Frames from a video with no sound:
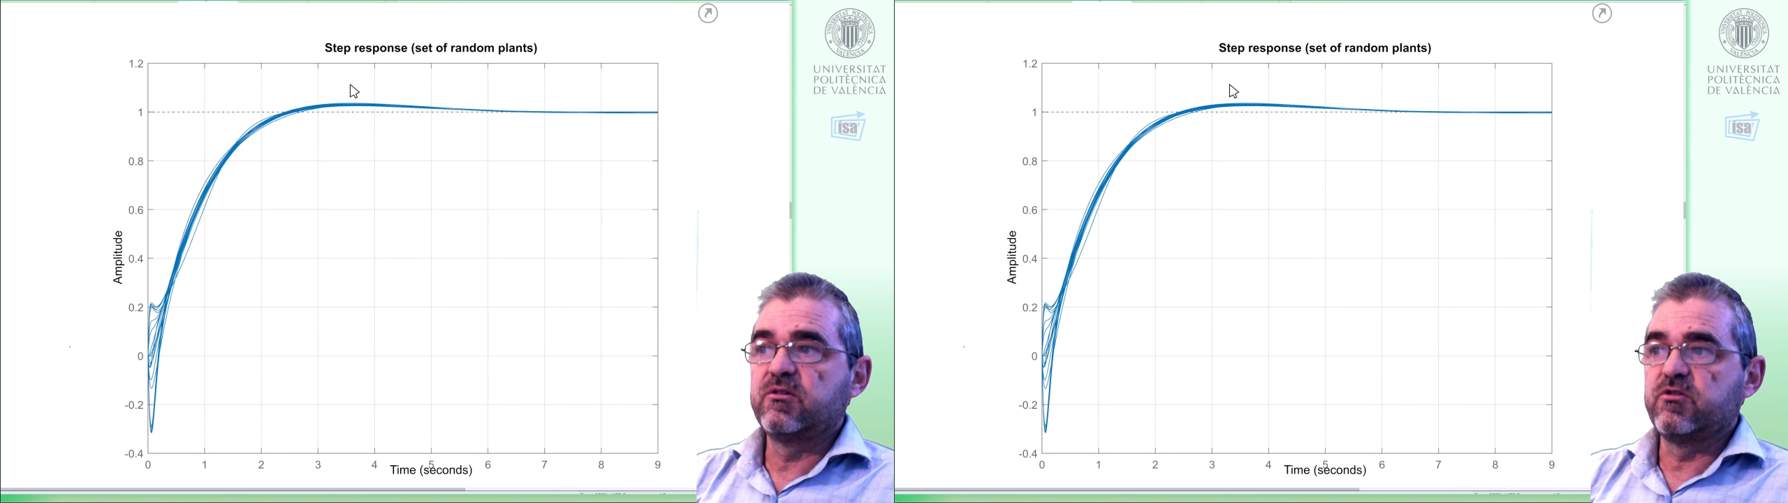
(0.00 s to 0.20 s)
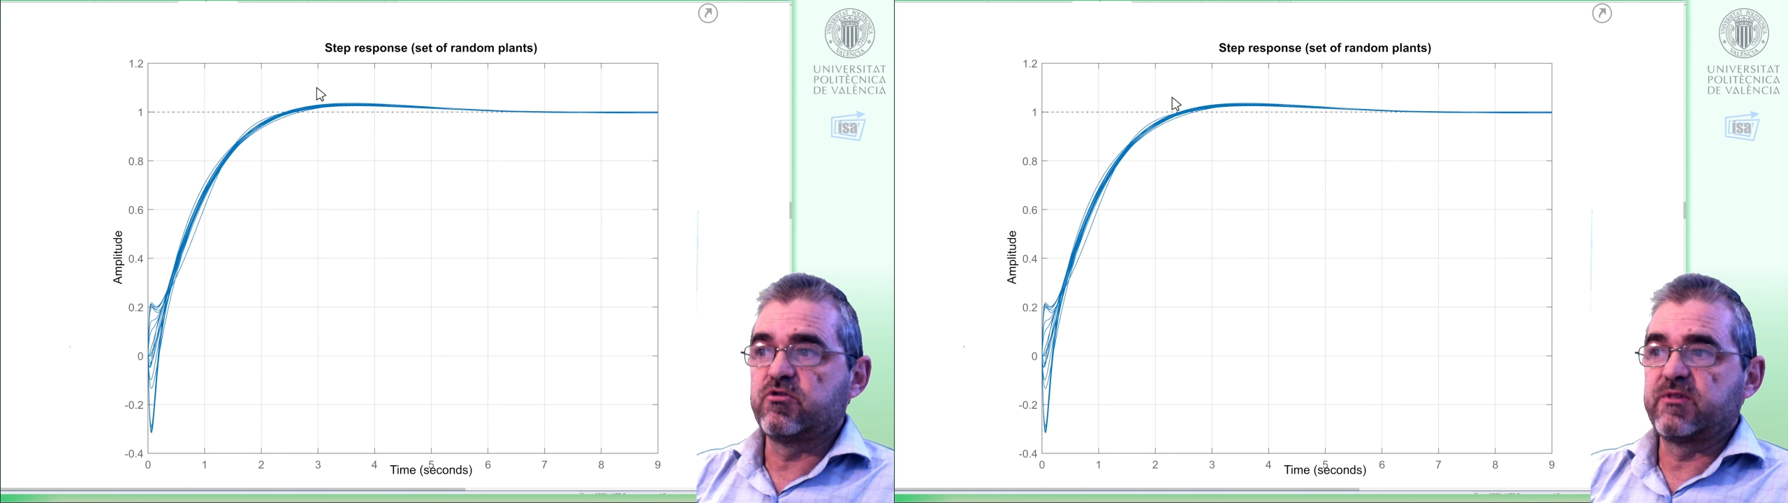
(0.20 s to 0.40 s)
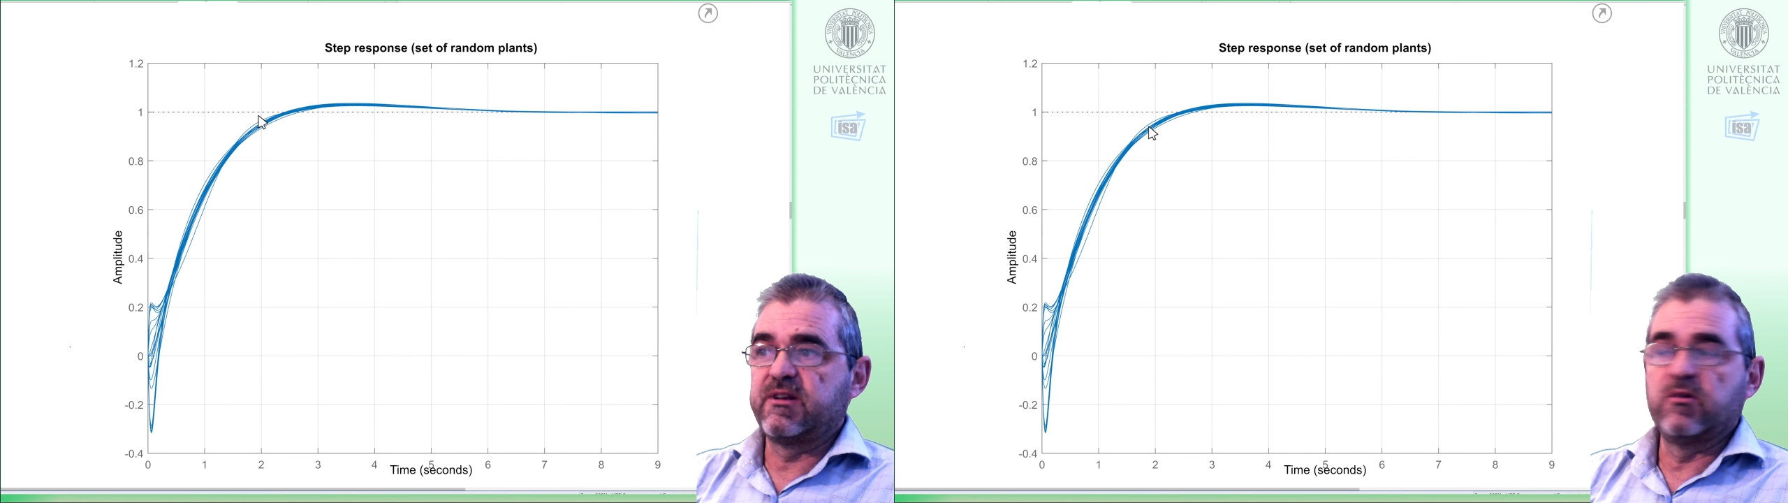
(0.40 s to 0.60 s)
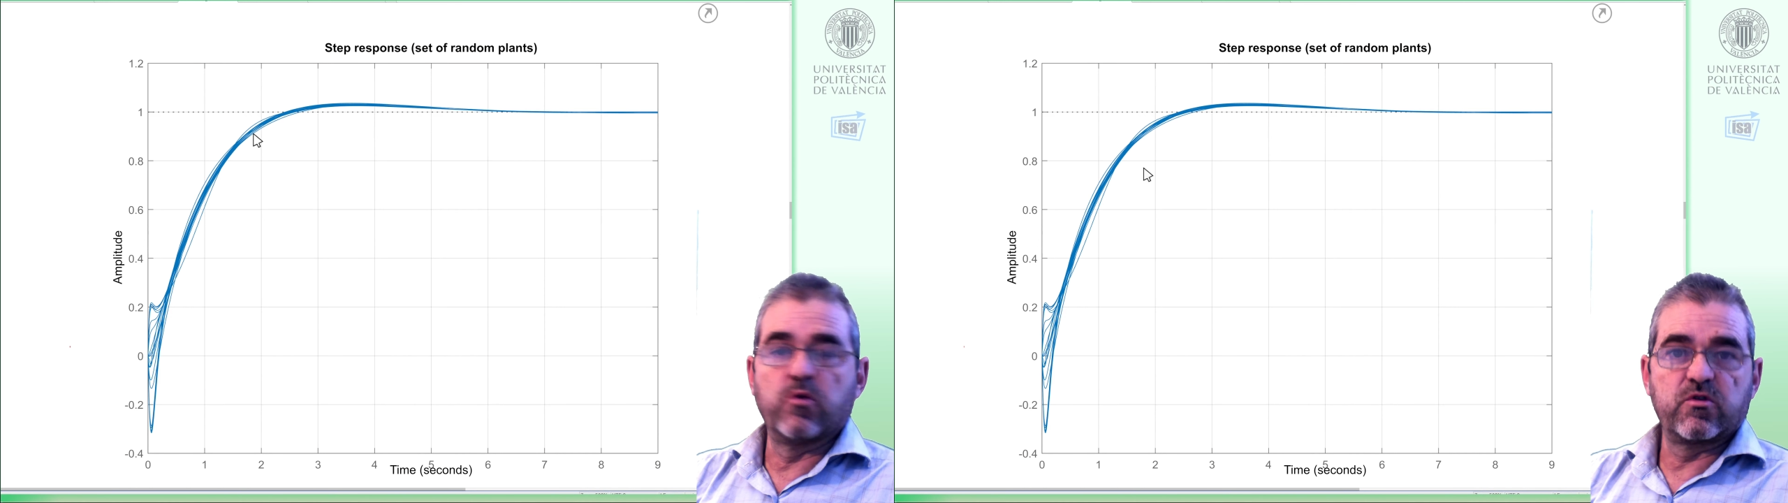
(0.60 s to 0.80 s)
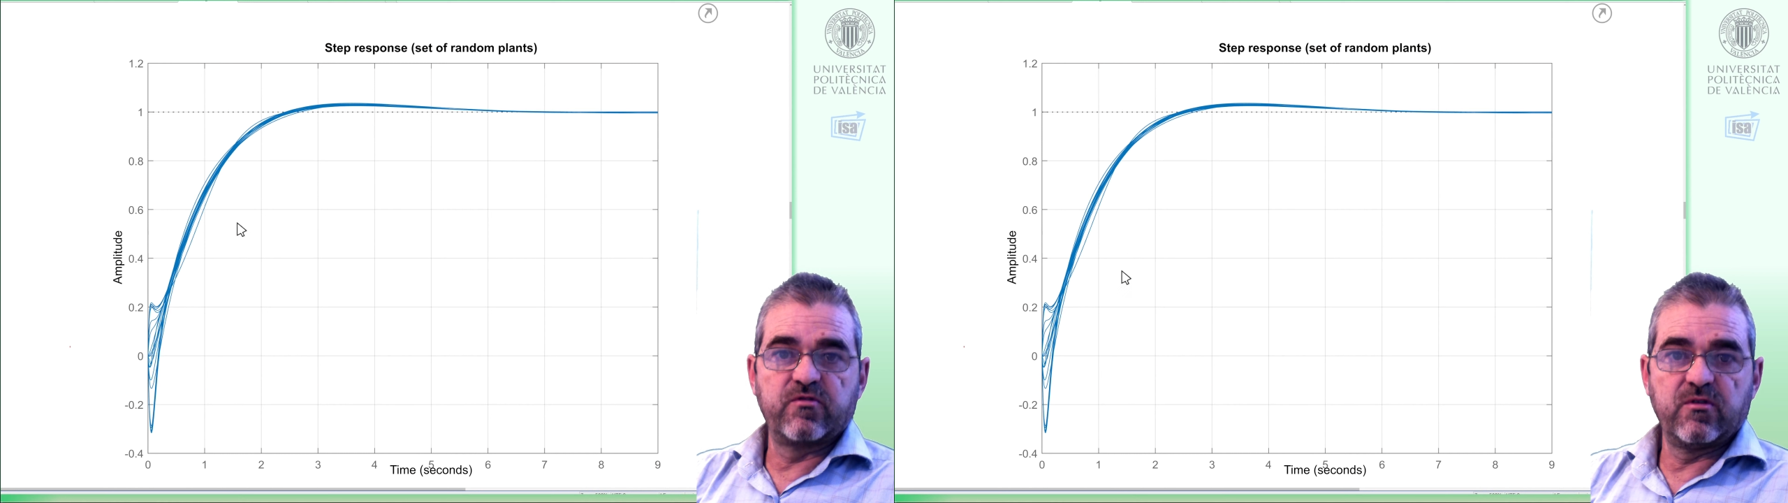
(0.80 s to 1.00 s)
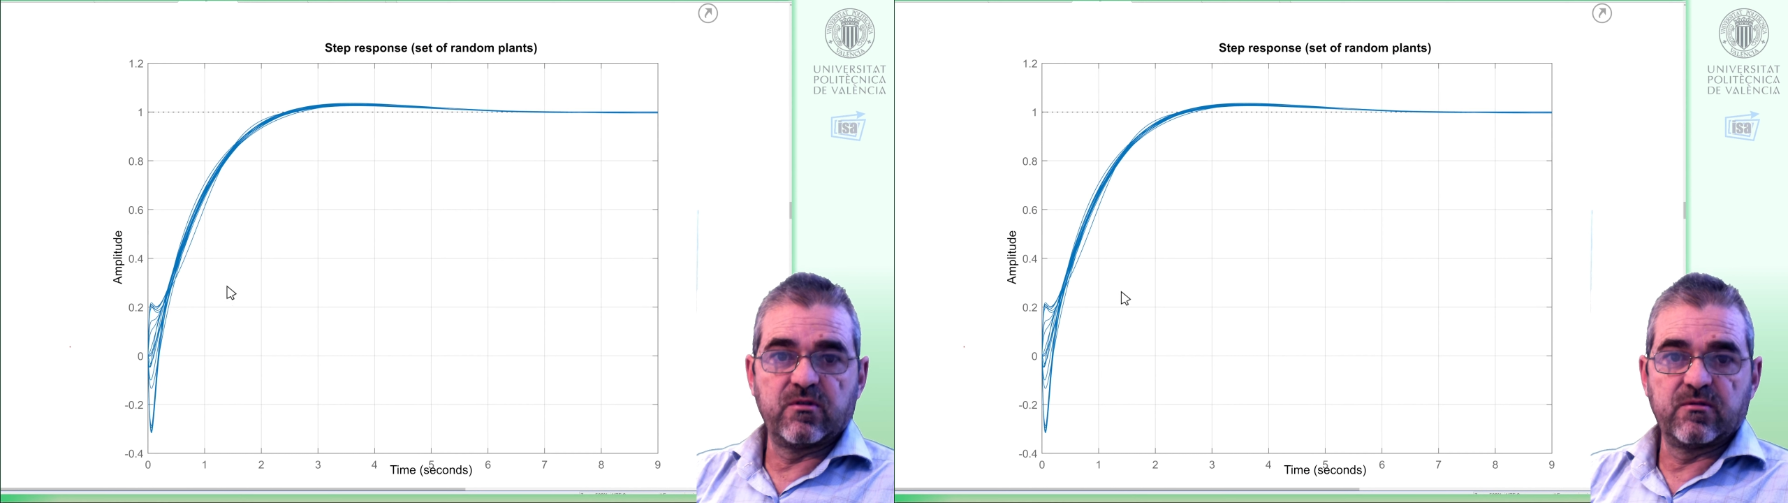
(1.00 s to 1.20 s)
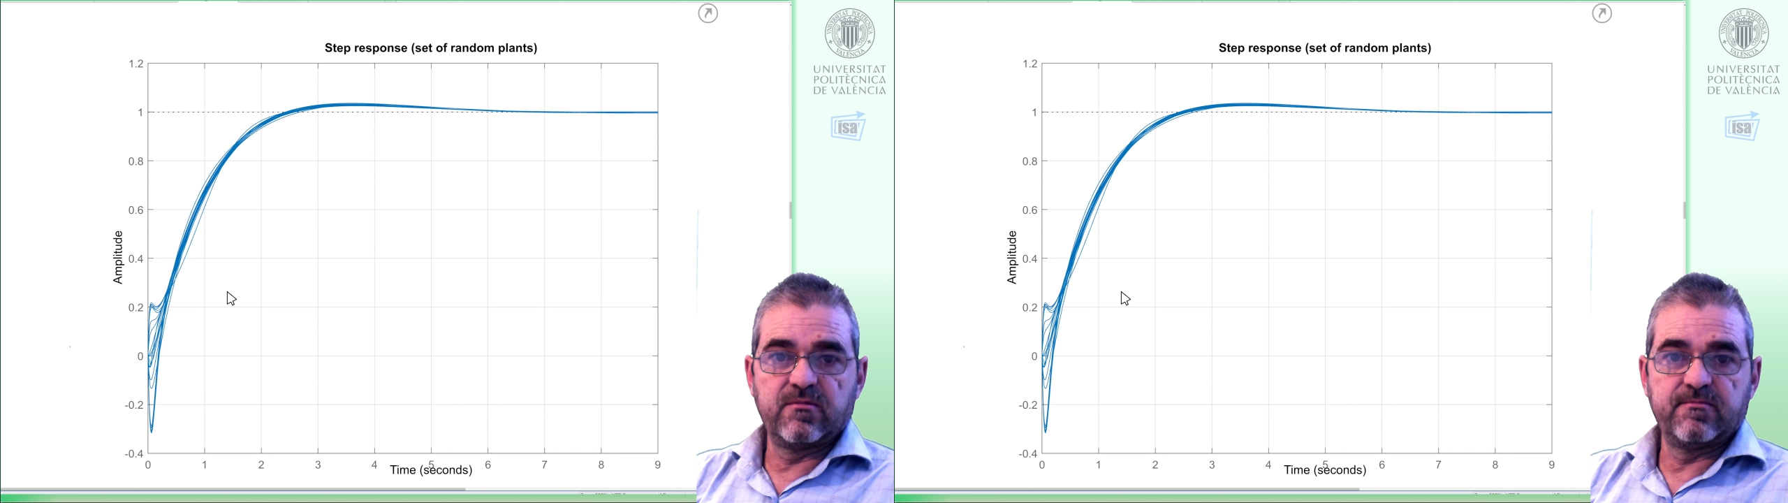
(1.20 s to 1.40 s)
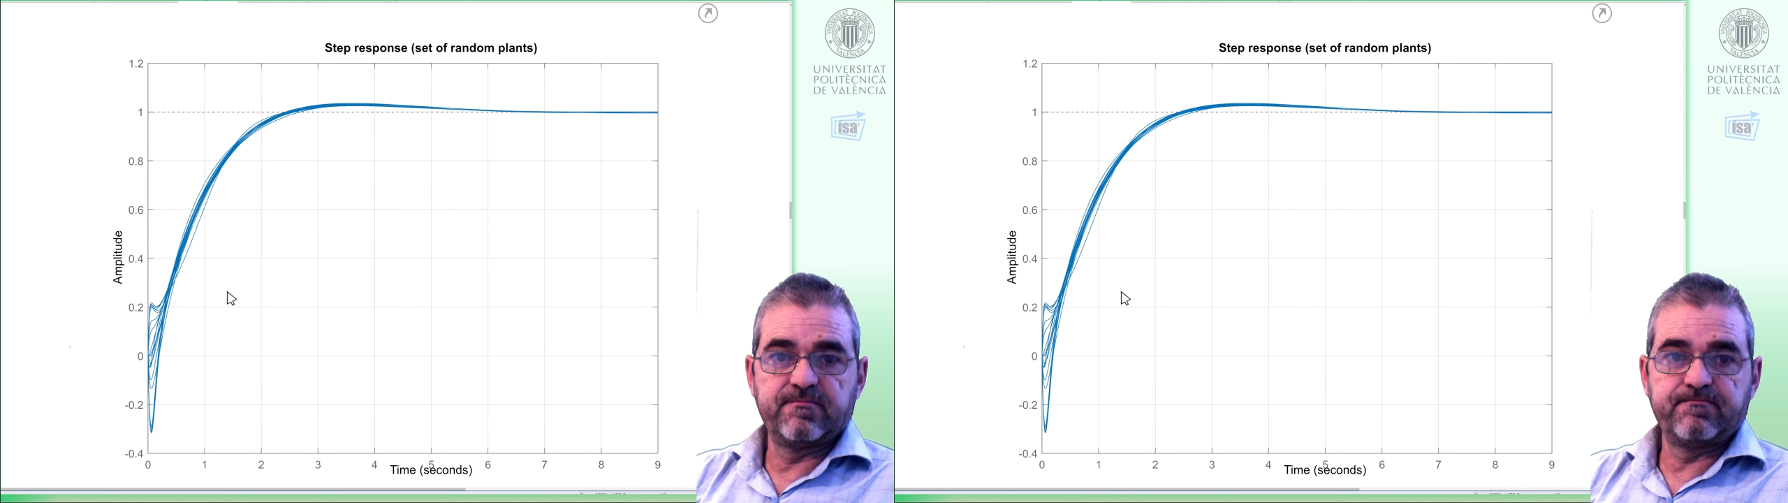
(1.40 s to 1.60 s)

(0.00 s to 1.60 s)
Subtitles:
usually looks for.